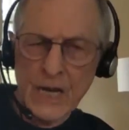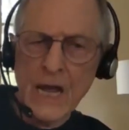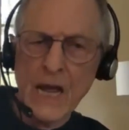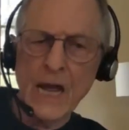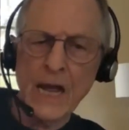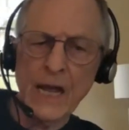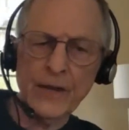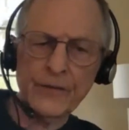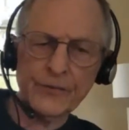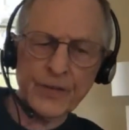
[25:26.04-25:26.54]

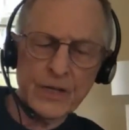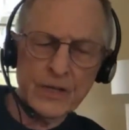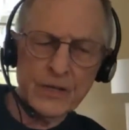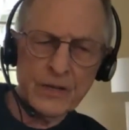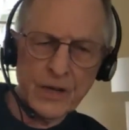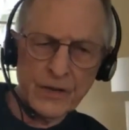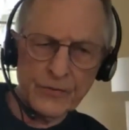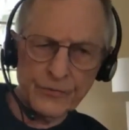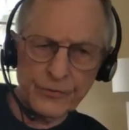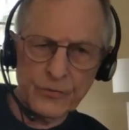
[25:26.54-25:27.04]
Asking
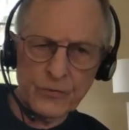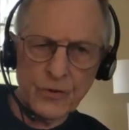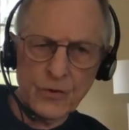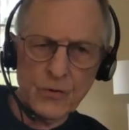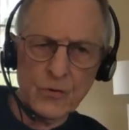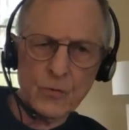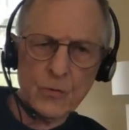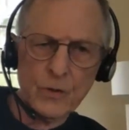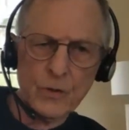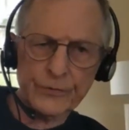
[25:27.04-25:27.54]
yes or no
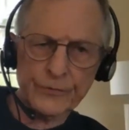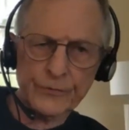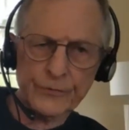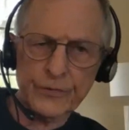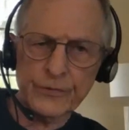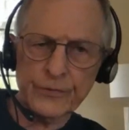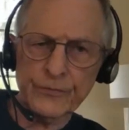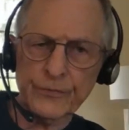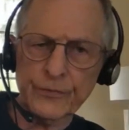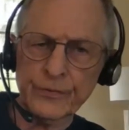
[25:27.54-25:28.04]

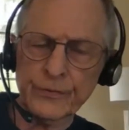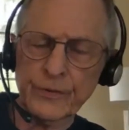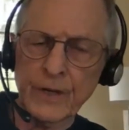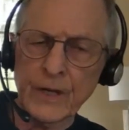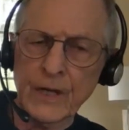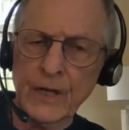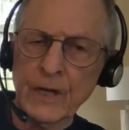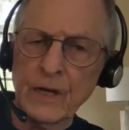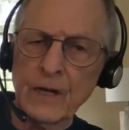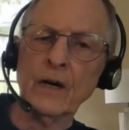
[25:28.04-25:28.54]
questions
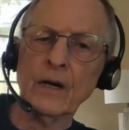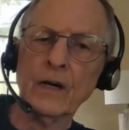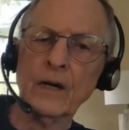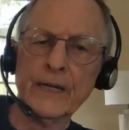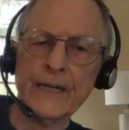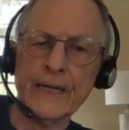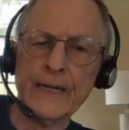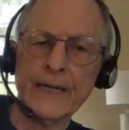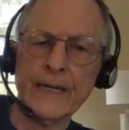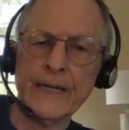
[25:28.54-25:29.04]

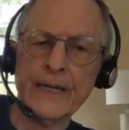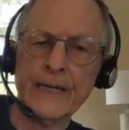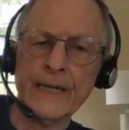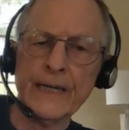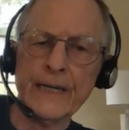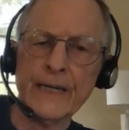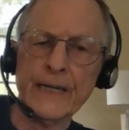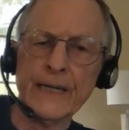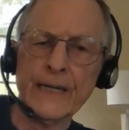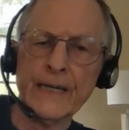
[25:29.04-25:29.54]
and getting
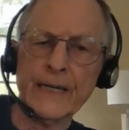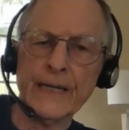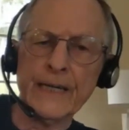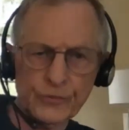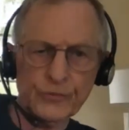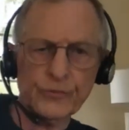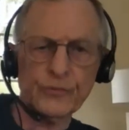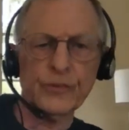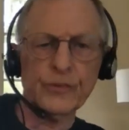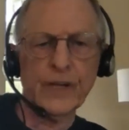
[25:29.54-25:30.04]

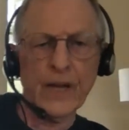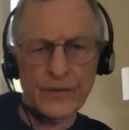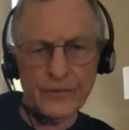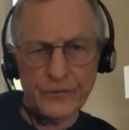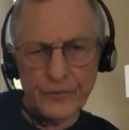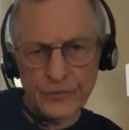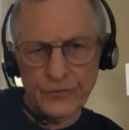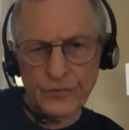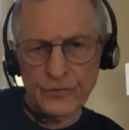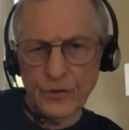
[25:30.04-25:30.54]
signals
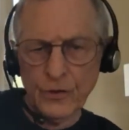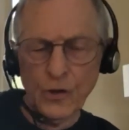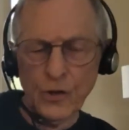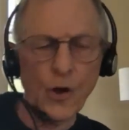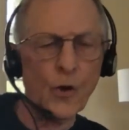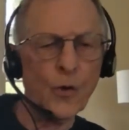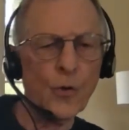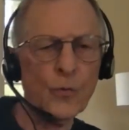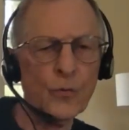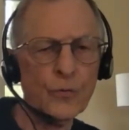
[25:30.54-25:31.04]
yes,
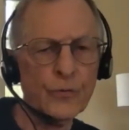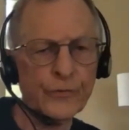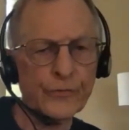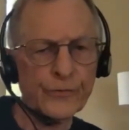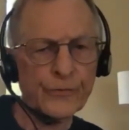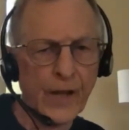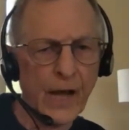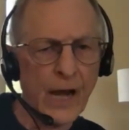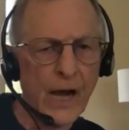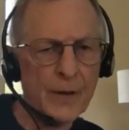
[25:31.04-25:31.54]
no,
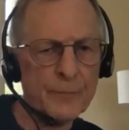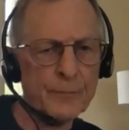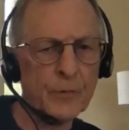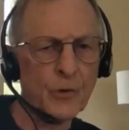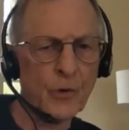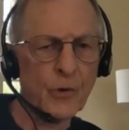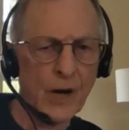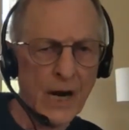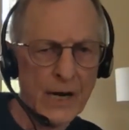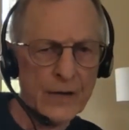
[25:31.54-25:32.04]
stop,
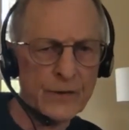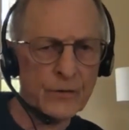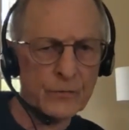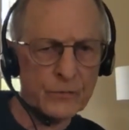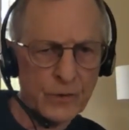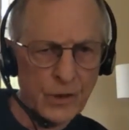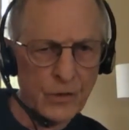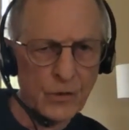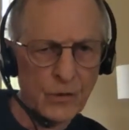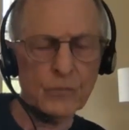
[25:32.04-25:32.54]
or I don't
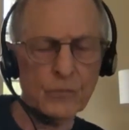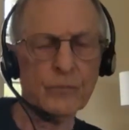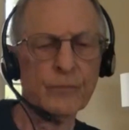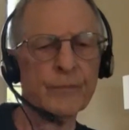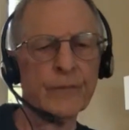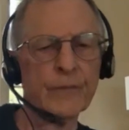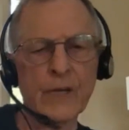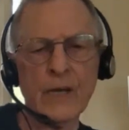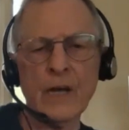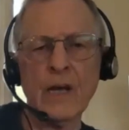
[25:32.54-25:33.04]
know.
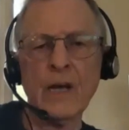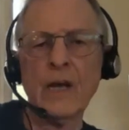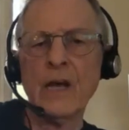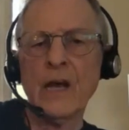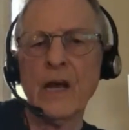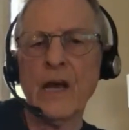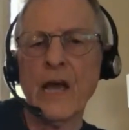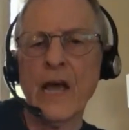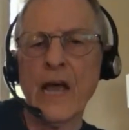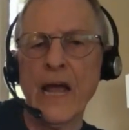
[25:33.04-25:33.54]

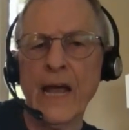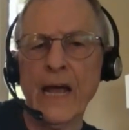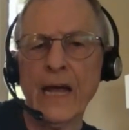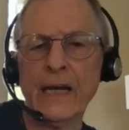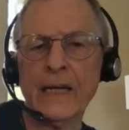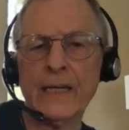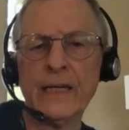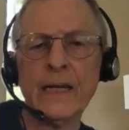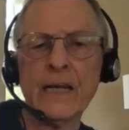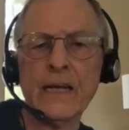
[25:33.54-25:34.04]

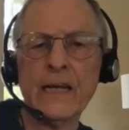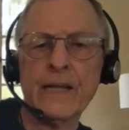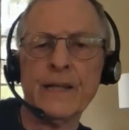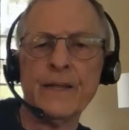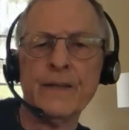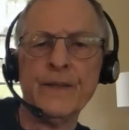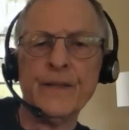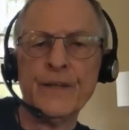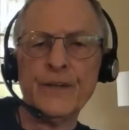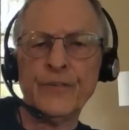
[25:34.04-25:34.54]
And
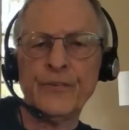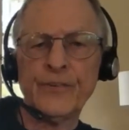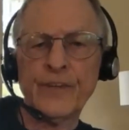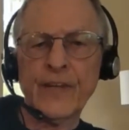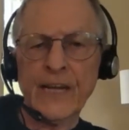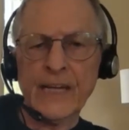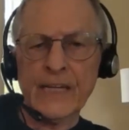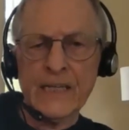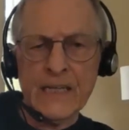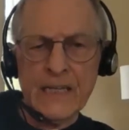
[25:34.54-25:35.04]
this
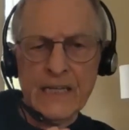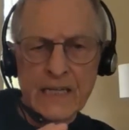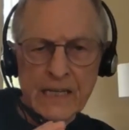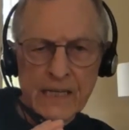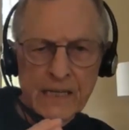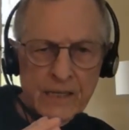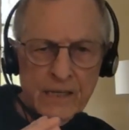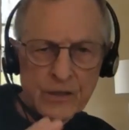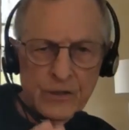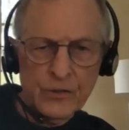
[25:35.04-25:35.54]

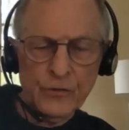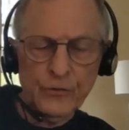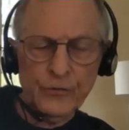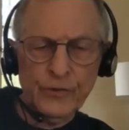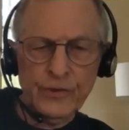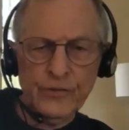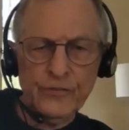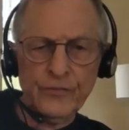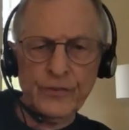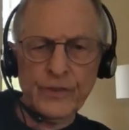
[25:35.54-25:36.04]
technique
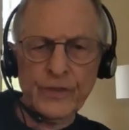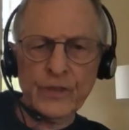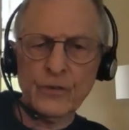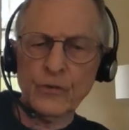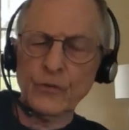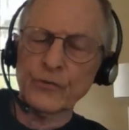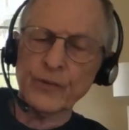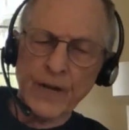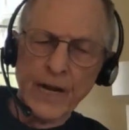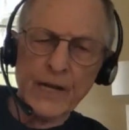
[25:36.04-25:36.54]
using
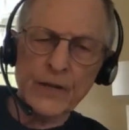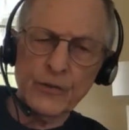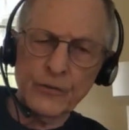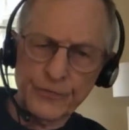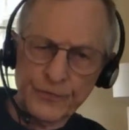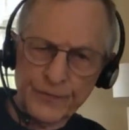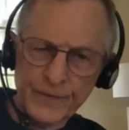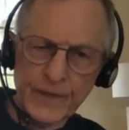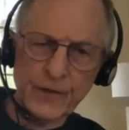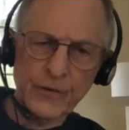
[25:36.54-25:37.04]
signals, and I use
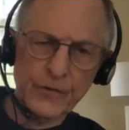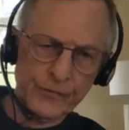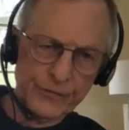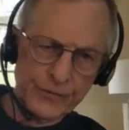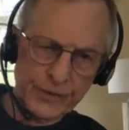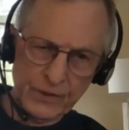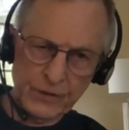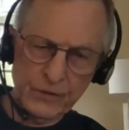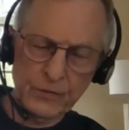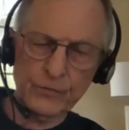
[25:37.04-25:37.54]
finger
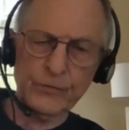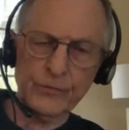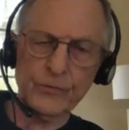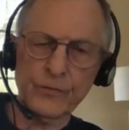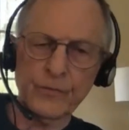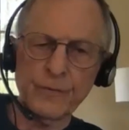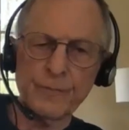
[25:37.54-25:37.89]
signals,